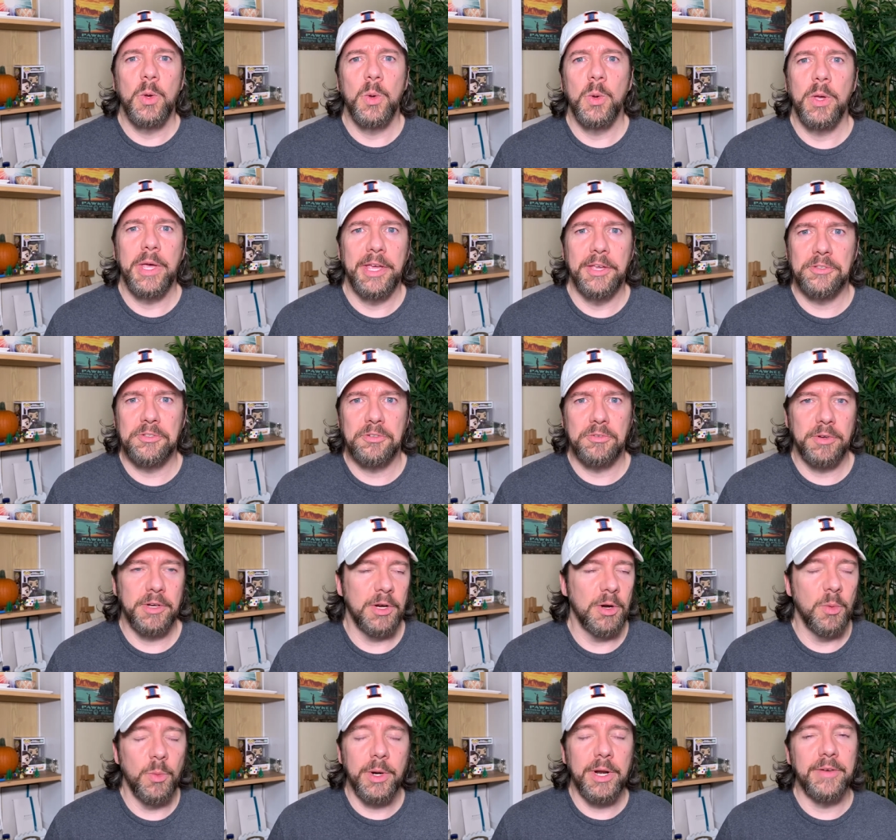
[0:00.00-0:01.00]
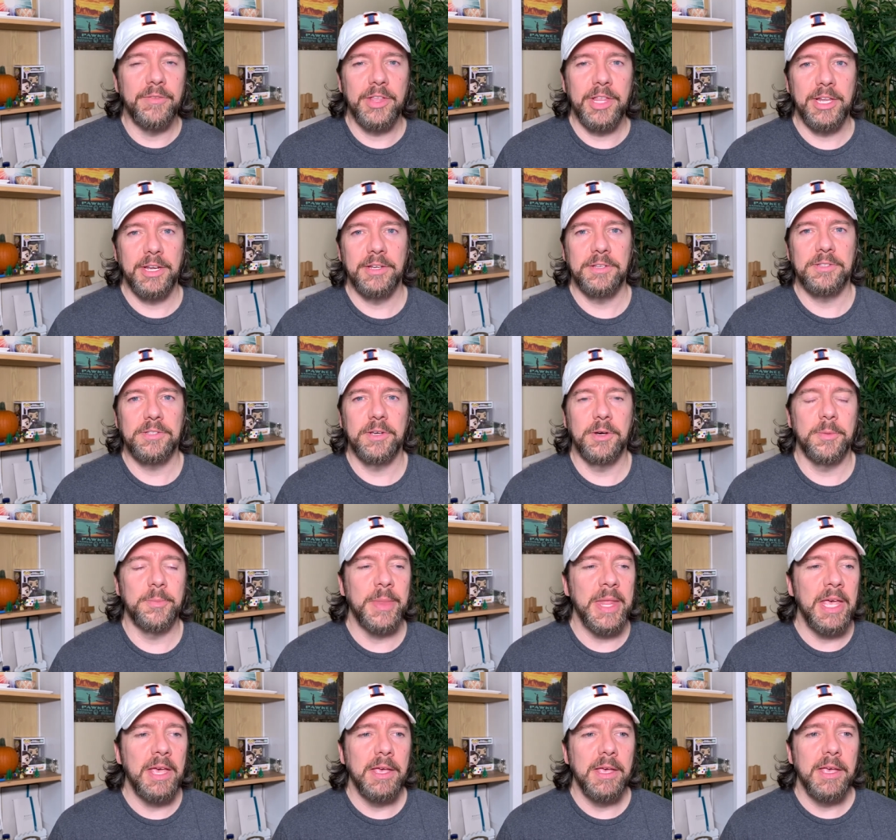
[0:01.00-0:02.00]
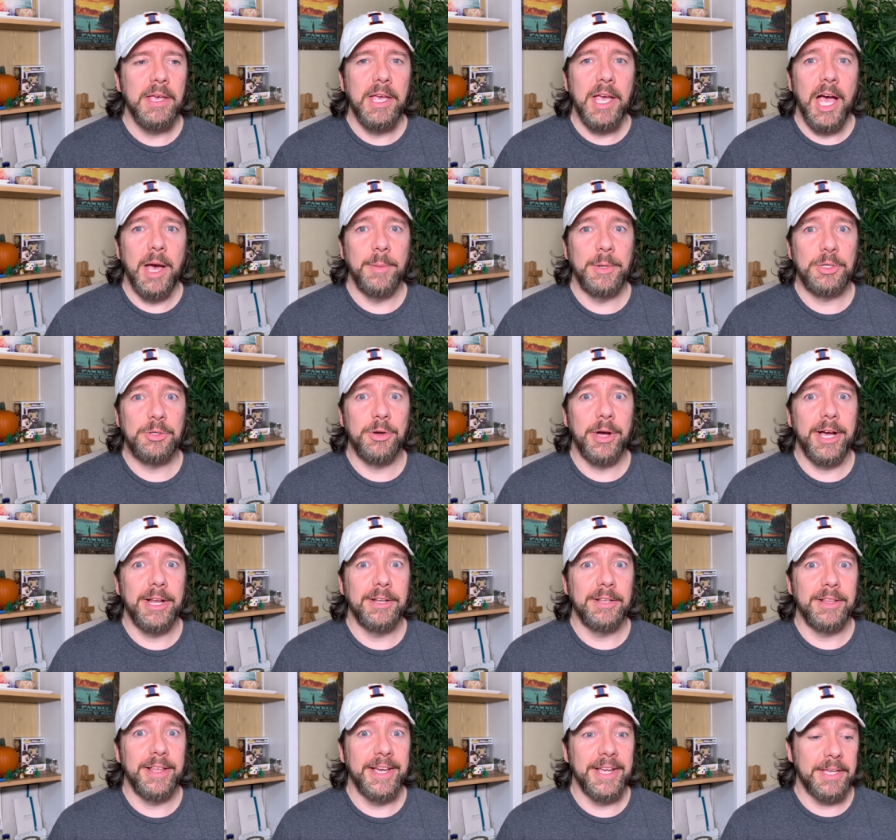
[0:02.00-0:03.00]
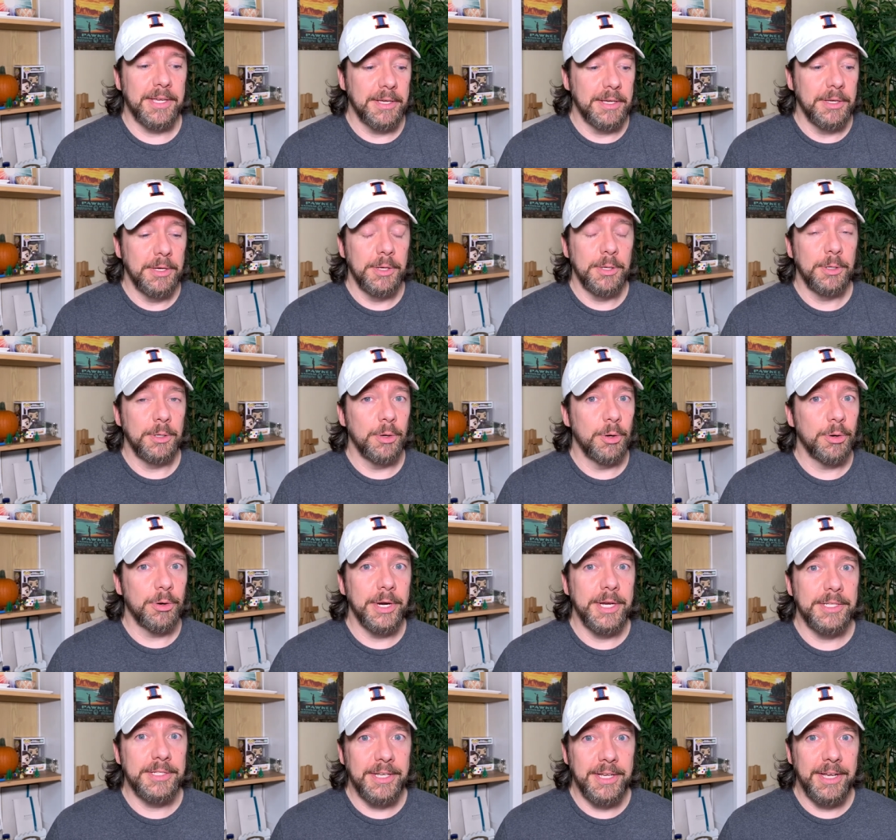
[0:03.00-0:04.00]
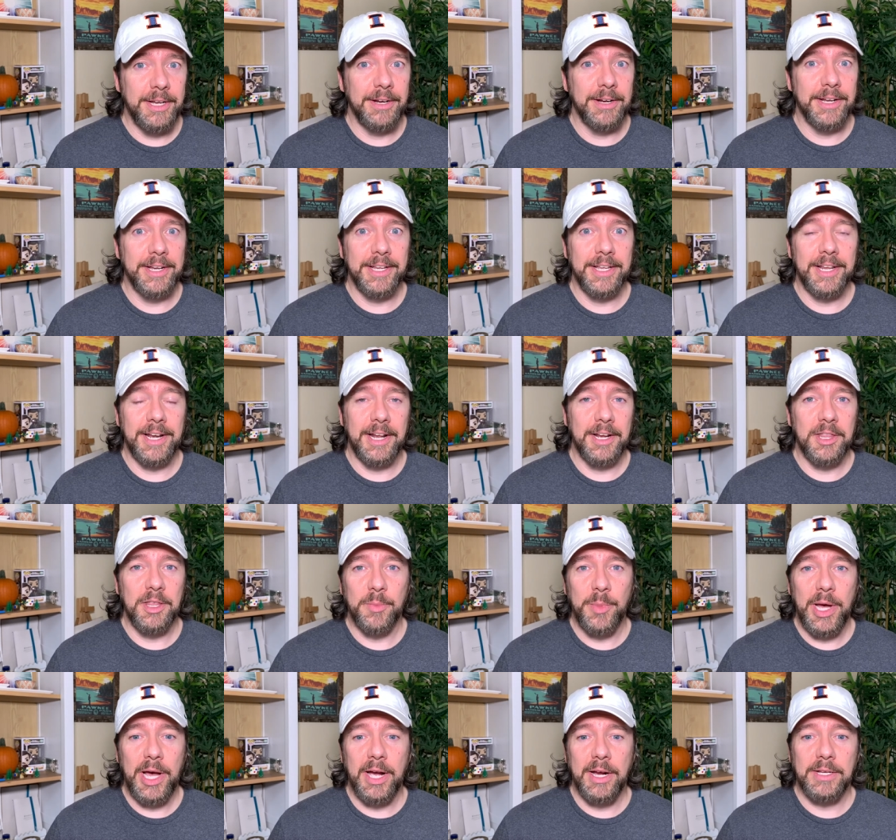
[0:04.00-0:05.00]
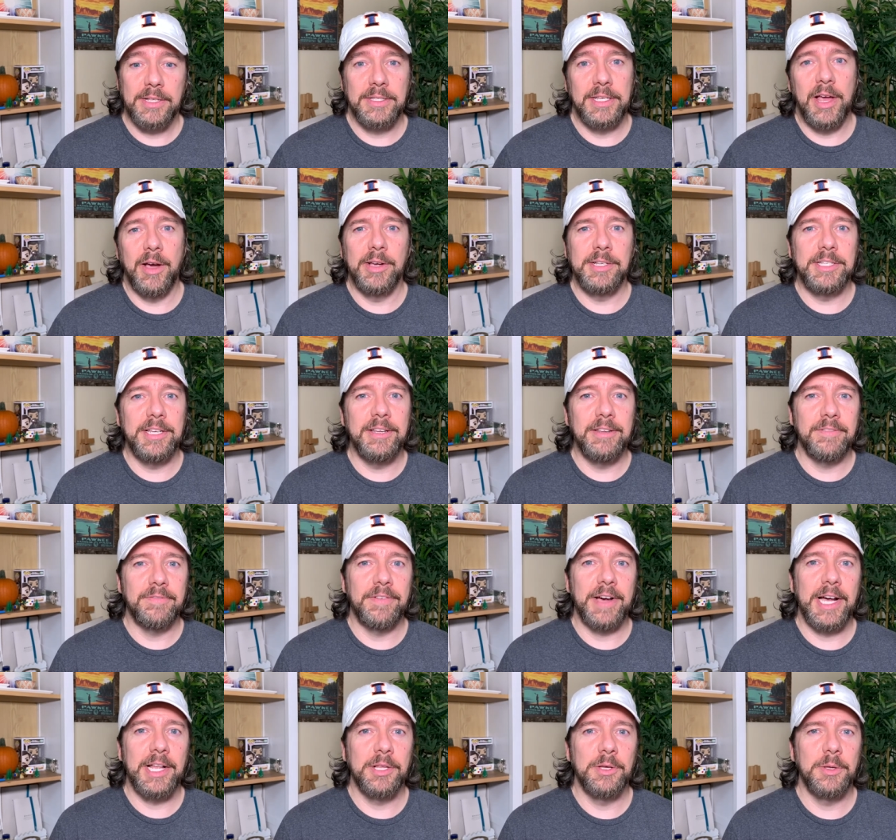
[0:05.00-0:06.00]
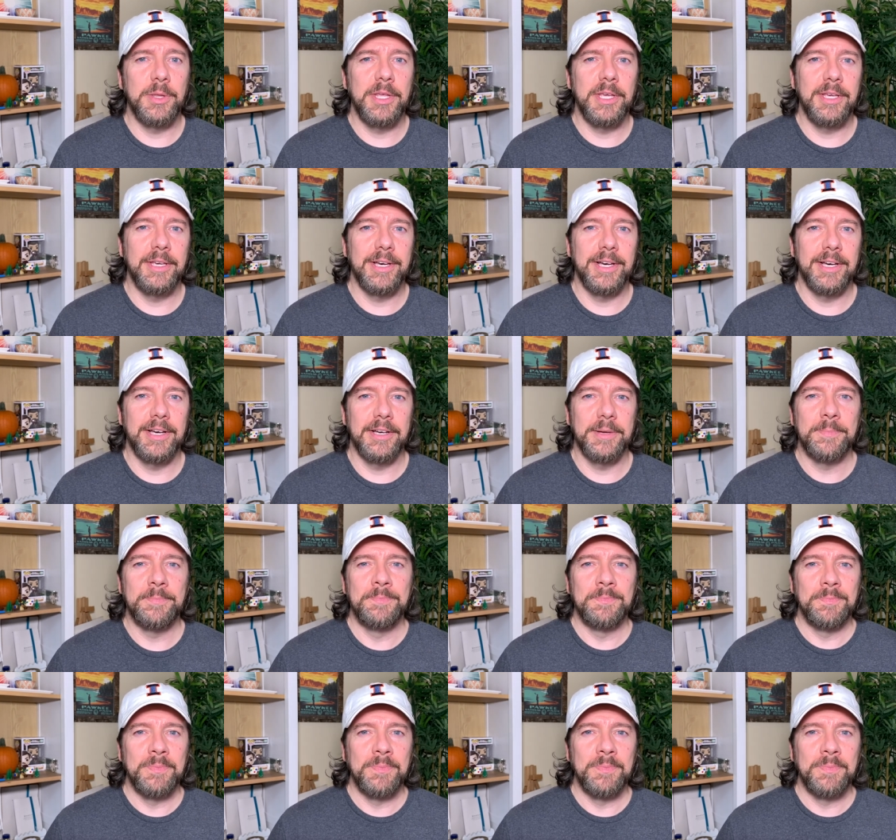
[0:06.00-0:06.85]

history or whatever that is. So I'm going to try to like go crazy here and get out of the box. Now, I didn't follow the